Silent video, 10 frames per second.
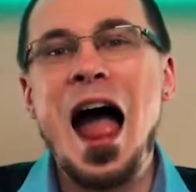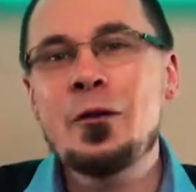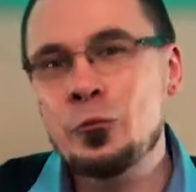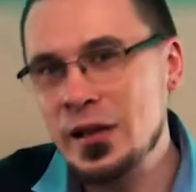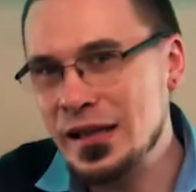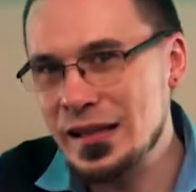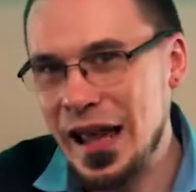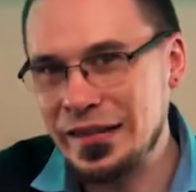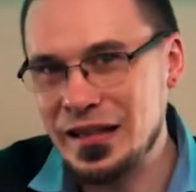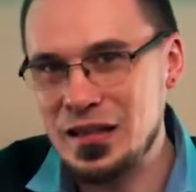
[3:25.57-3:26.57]
I really
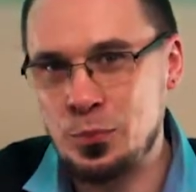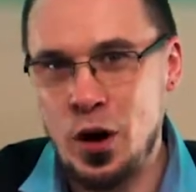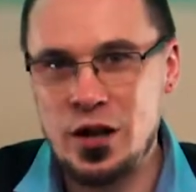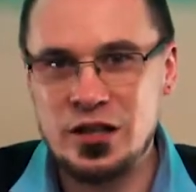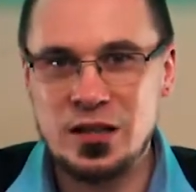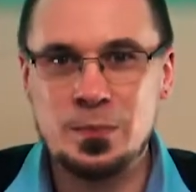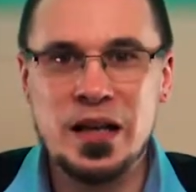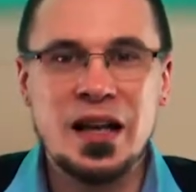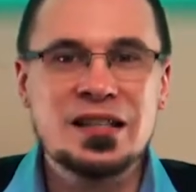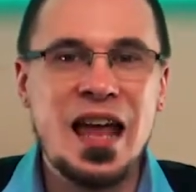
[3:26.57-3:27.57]
like this project
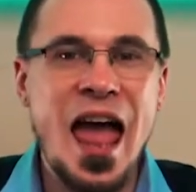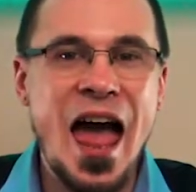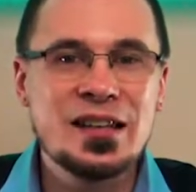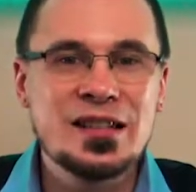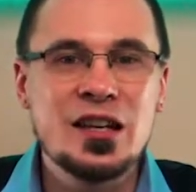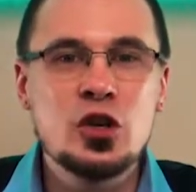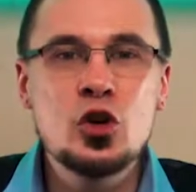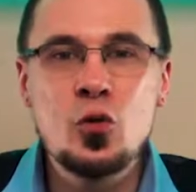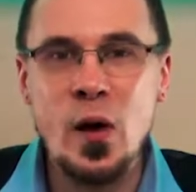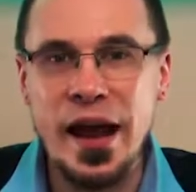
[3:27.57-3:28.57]
because it adds a
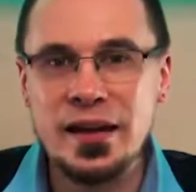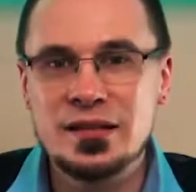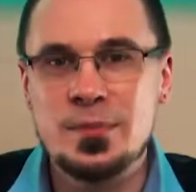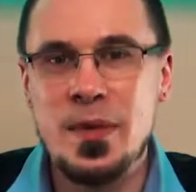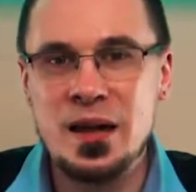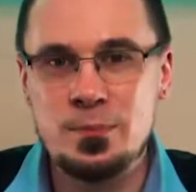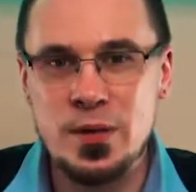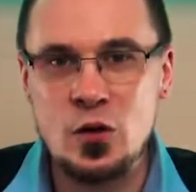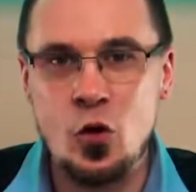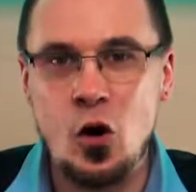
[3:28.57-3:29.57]
new way to make
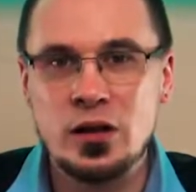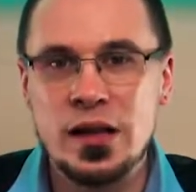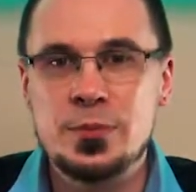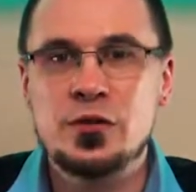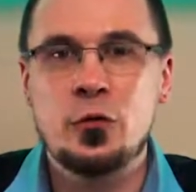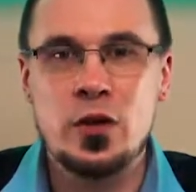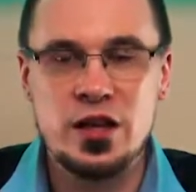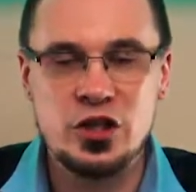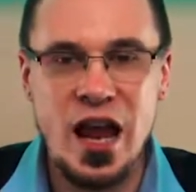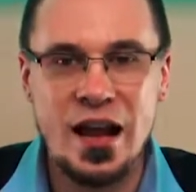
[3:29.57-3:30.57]
B-roll clips for
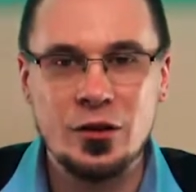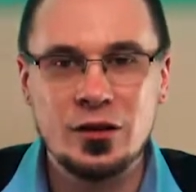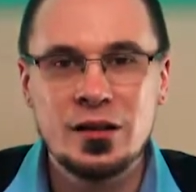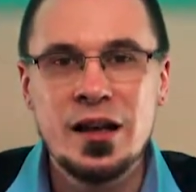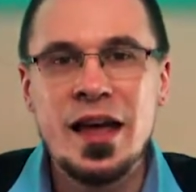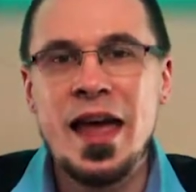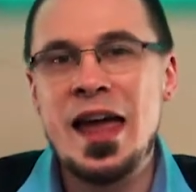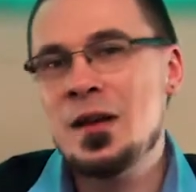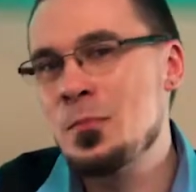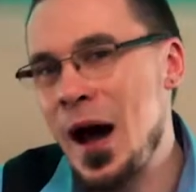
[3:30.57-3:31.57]
the channel.
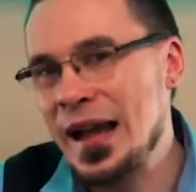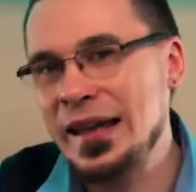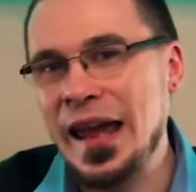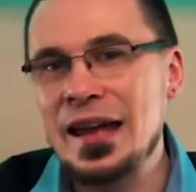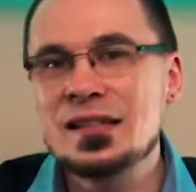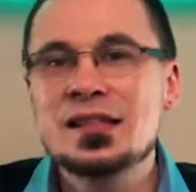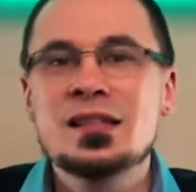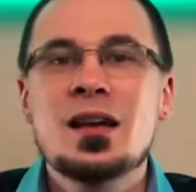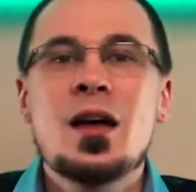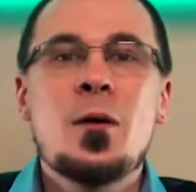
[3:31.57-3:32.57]
In my
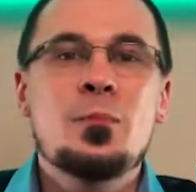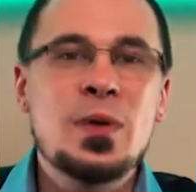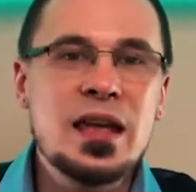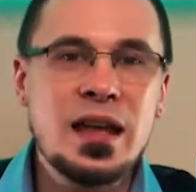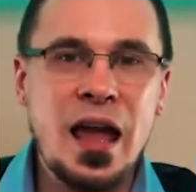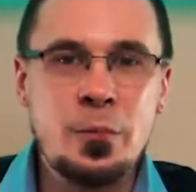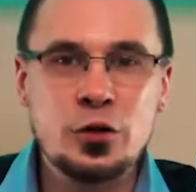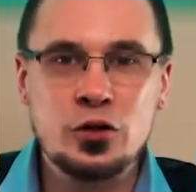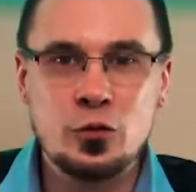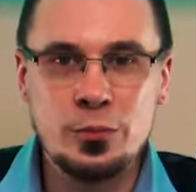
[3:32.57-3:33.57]
case, being
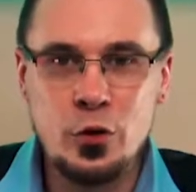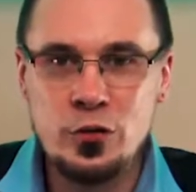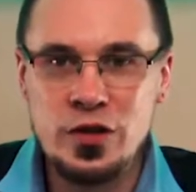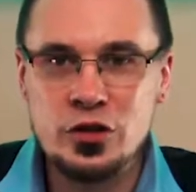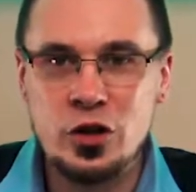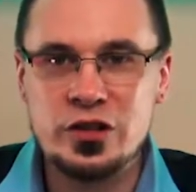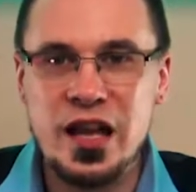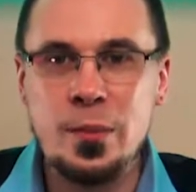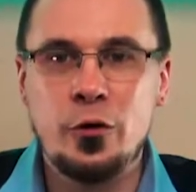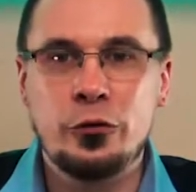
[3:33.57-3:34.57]
able to remove the
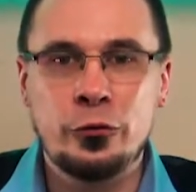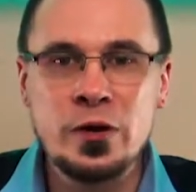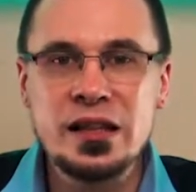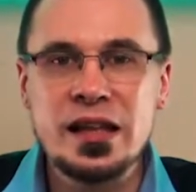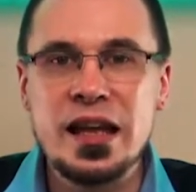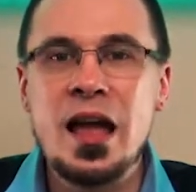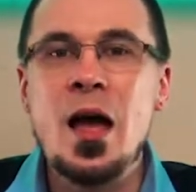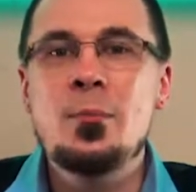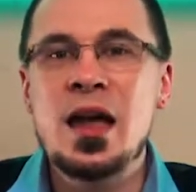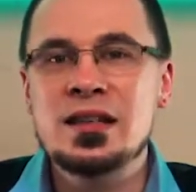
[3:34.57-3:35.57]
turntable freely
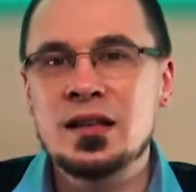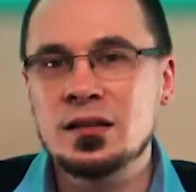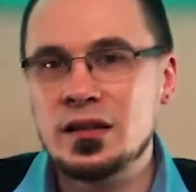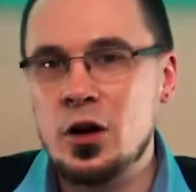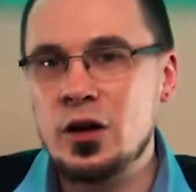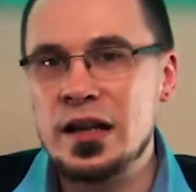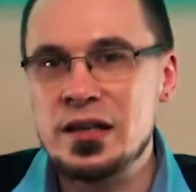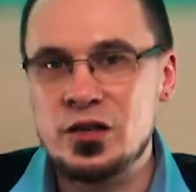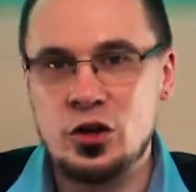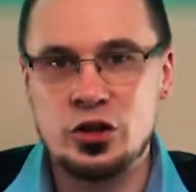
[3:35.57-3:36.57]
makes it a little
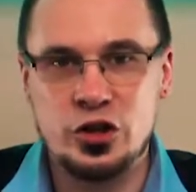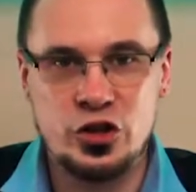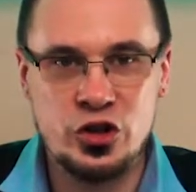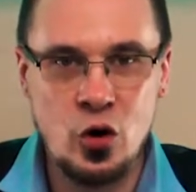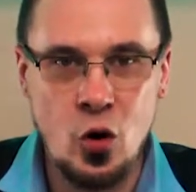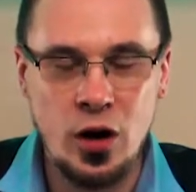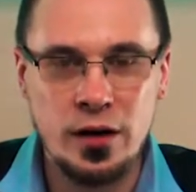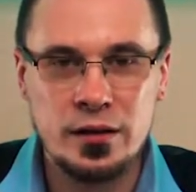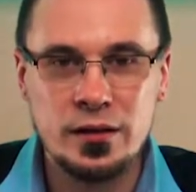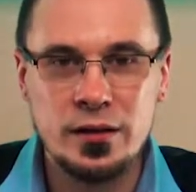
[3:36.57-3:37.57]
easier to
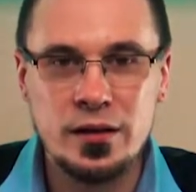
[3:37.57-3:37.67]
store.